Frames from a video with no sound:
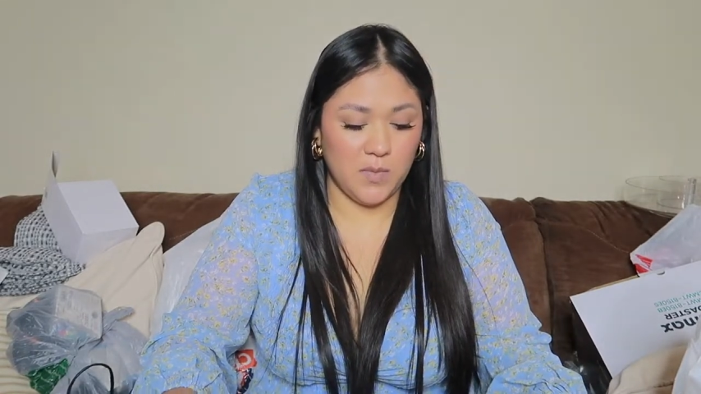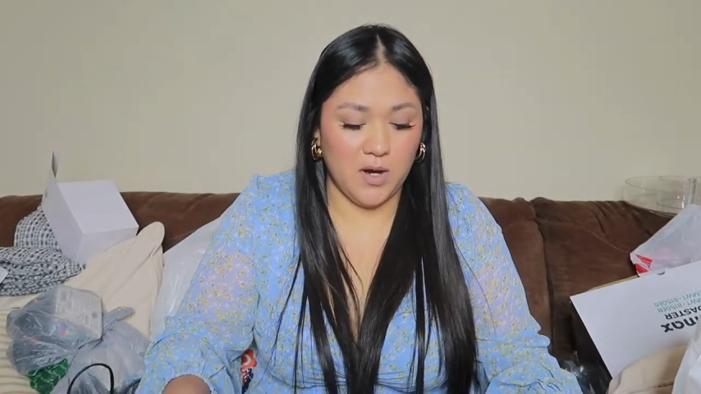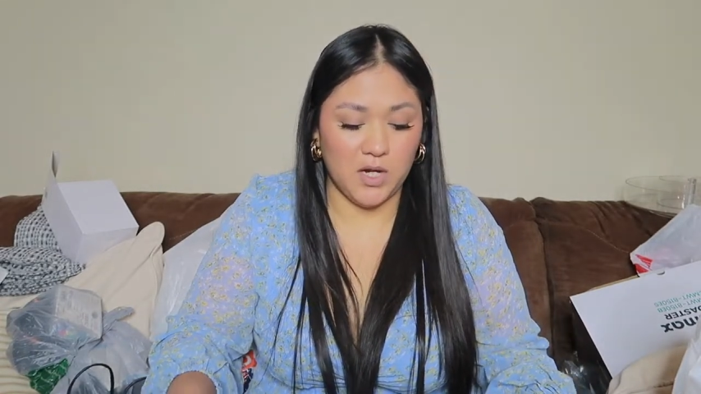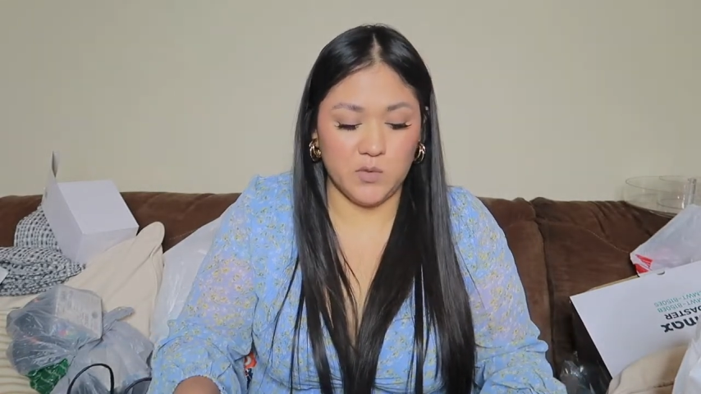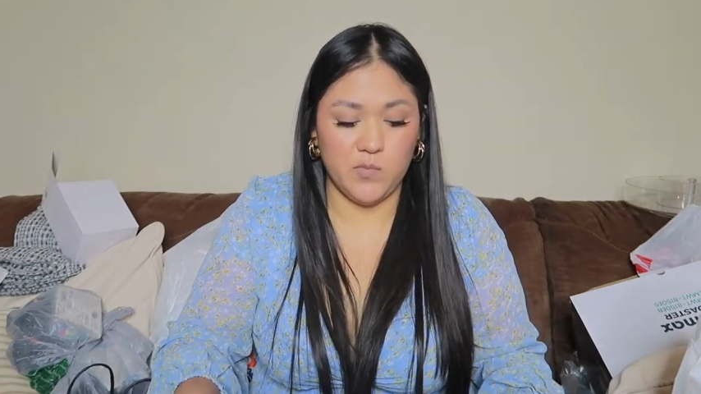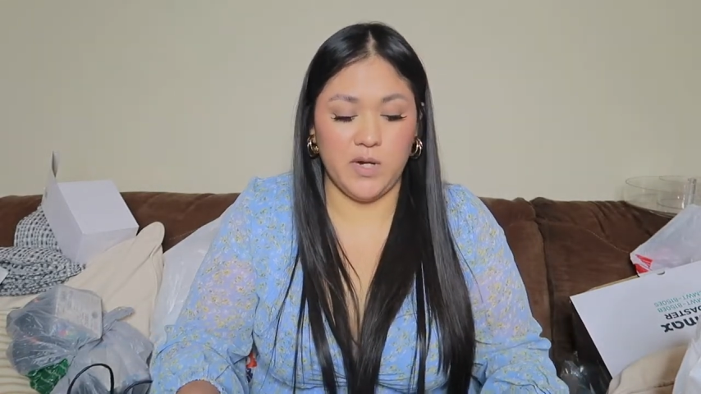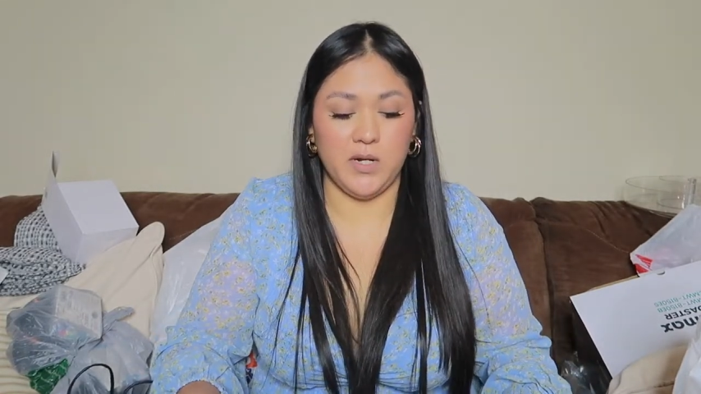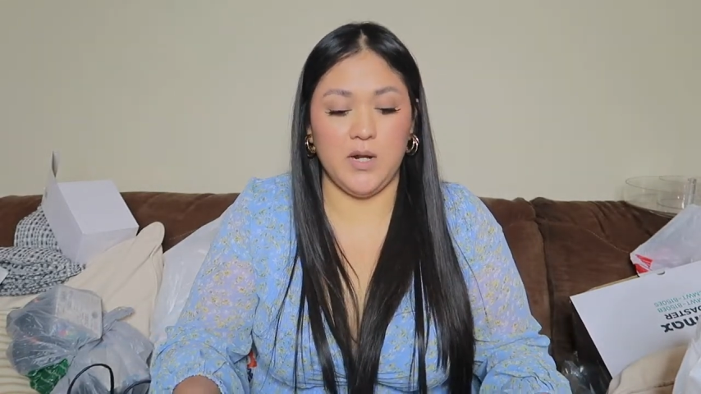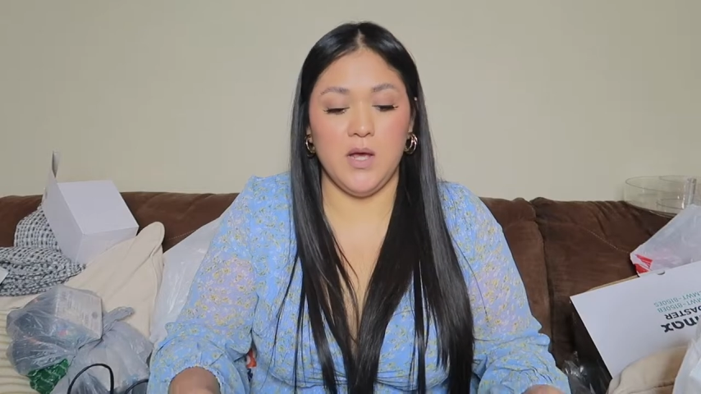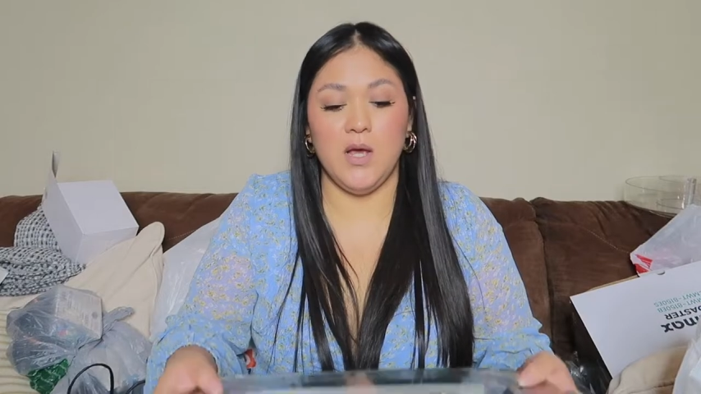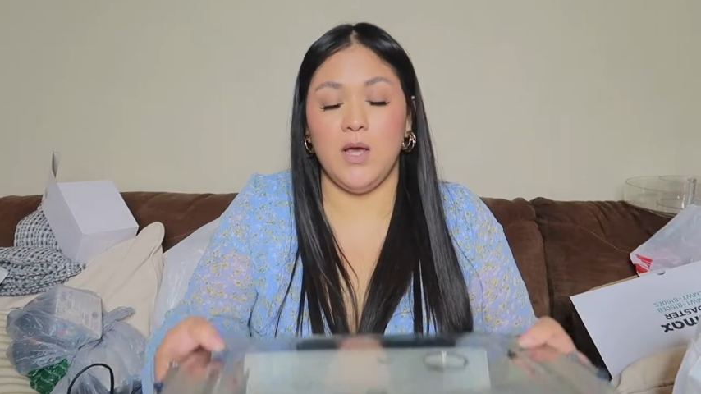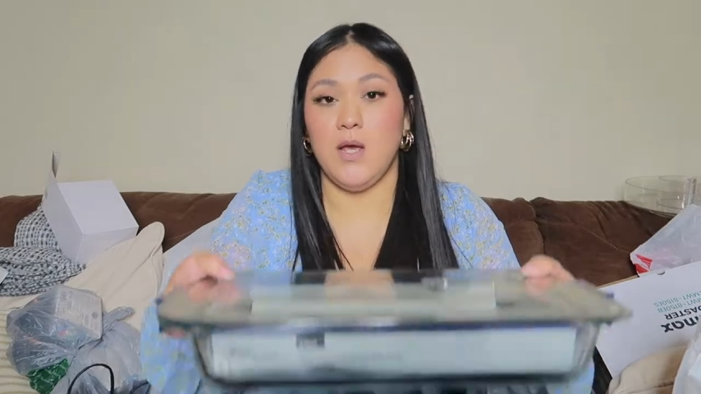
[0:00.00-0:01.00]
my husband
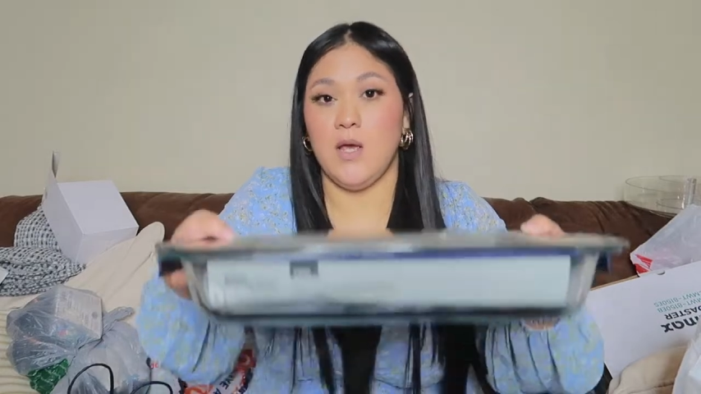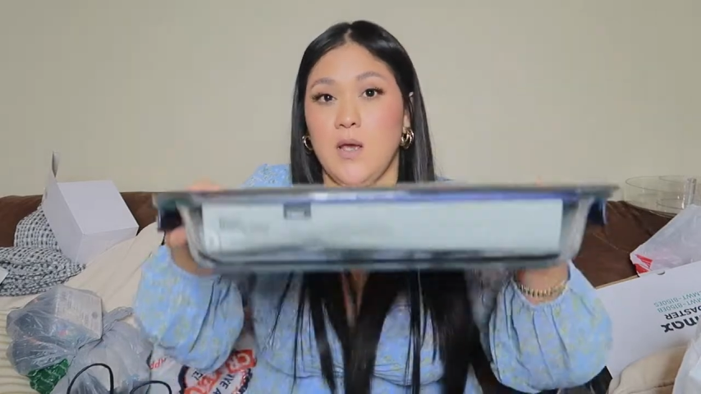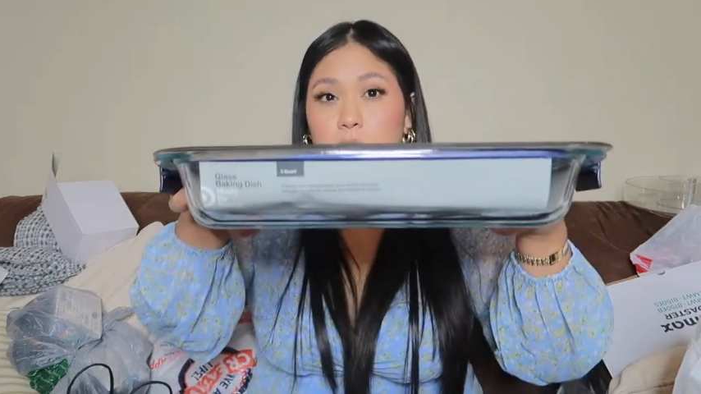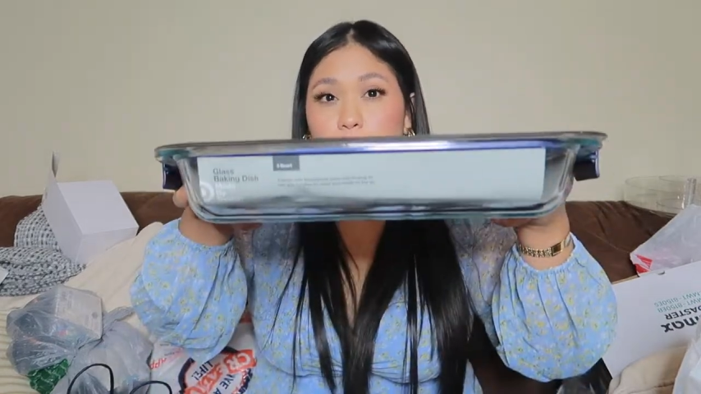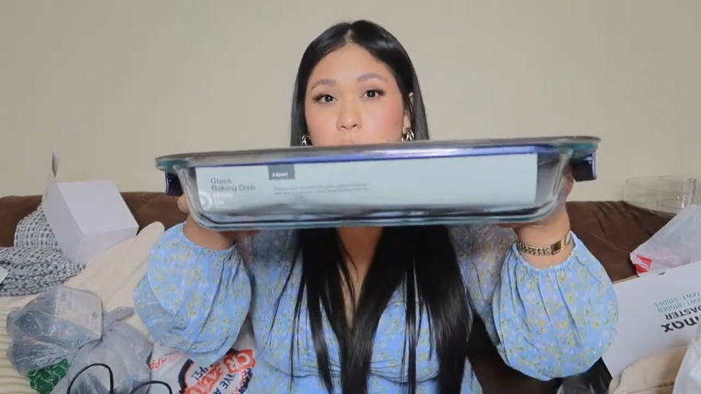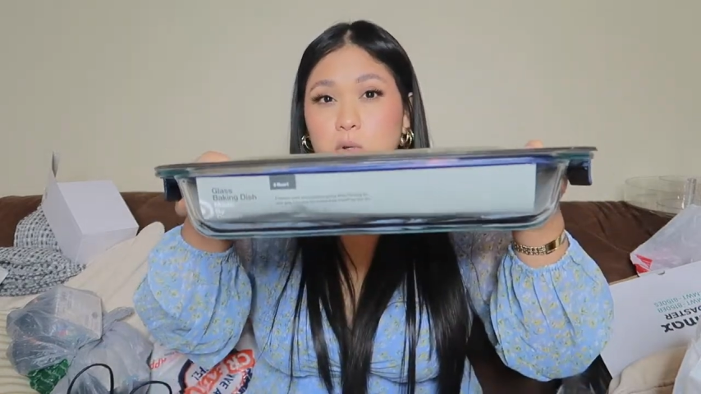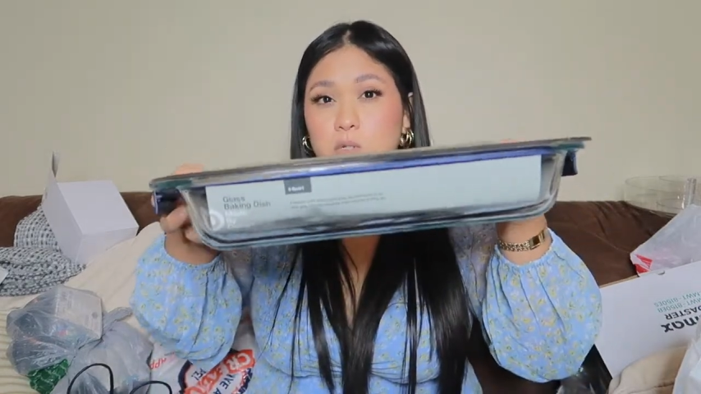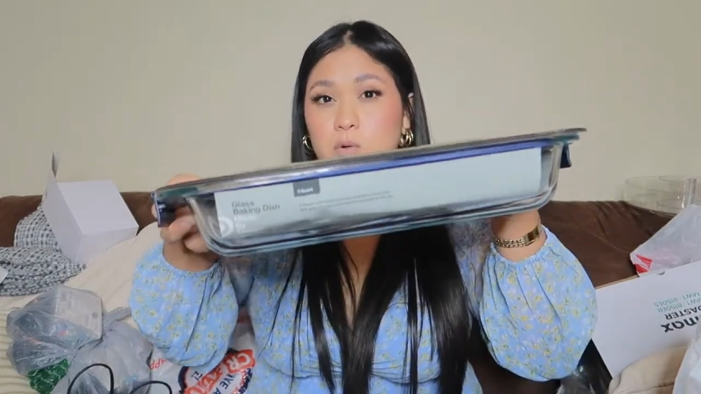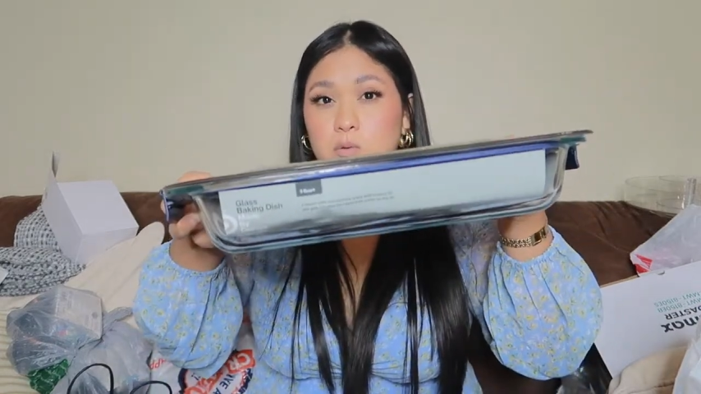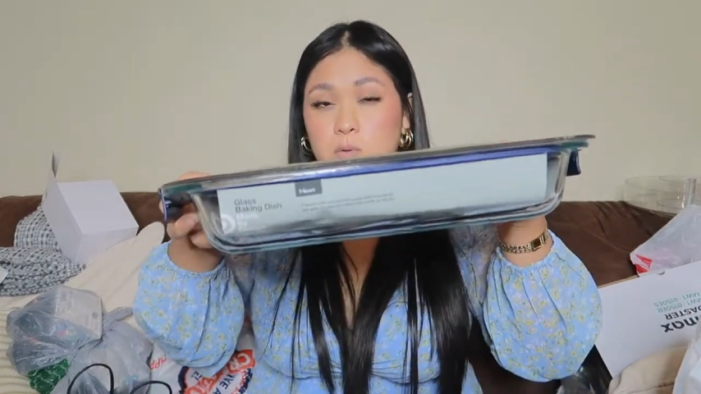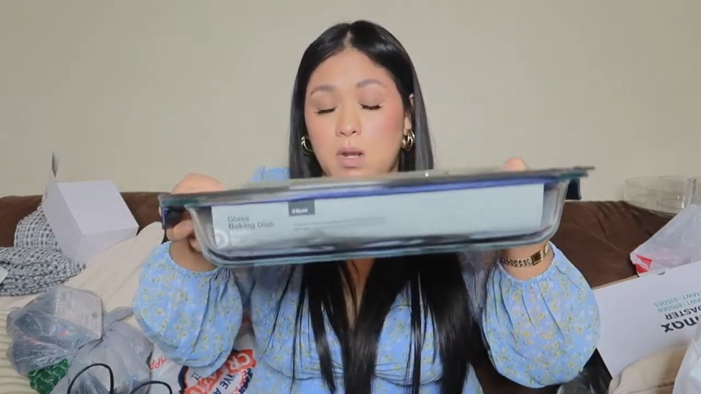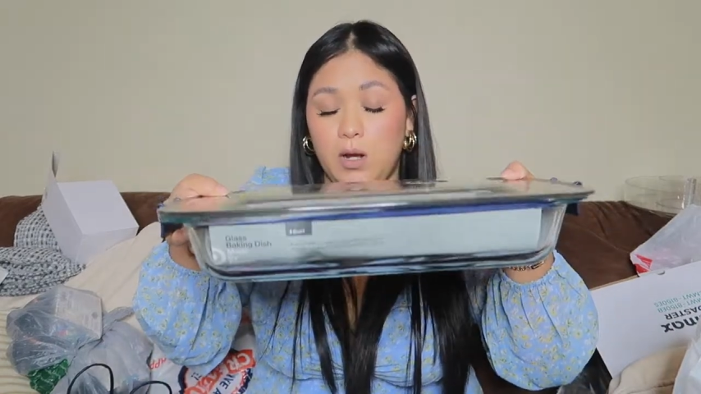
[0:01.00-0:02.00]
always look